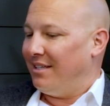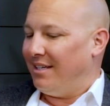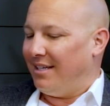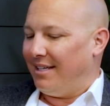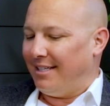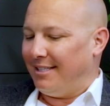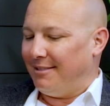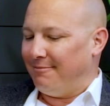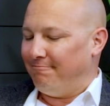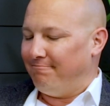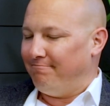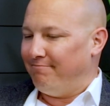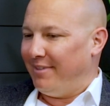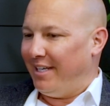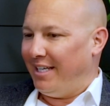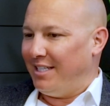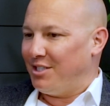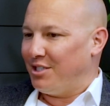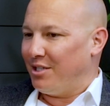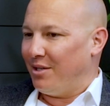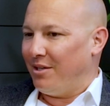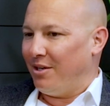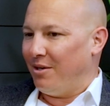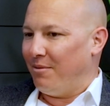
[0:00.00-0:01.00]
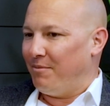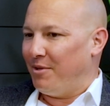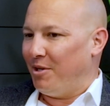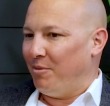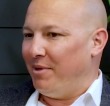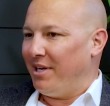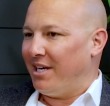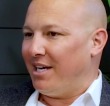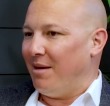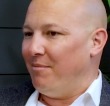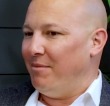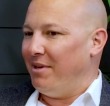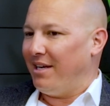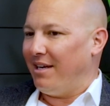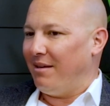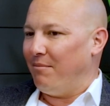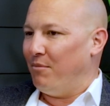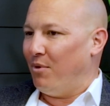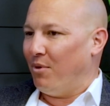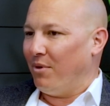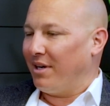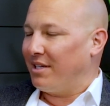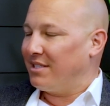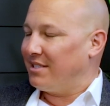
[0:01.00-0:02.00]
And so they're becoming
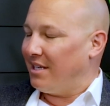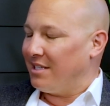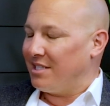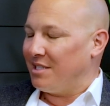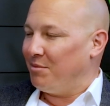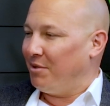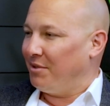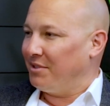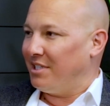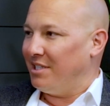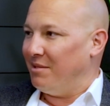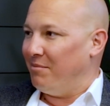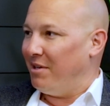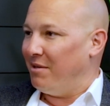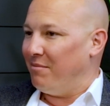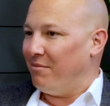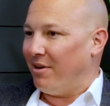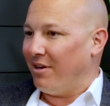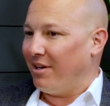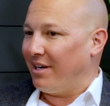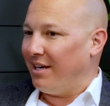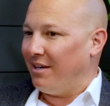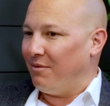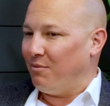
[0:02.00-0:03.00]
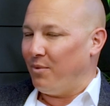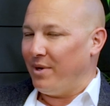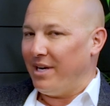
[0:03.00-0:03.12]
more accessible to the mid-market.